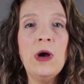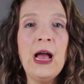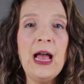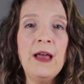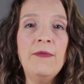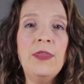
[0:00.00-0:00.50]

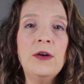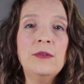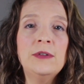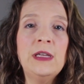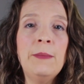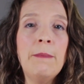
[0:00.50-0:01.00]
had
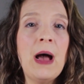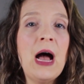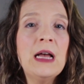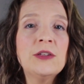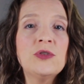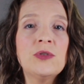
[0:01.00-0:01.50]
those
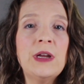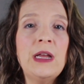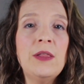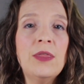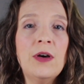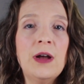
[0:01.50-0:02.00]

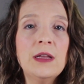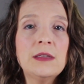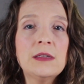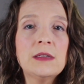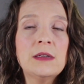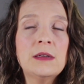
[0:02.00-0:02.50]
impostery
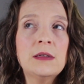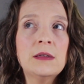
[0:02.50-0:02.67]
thoughts.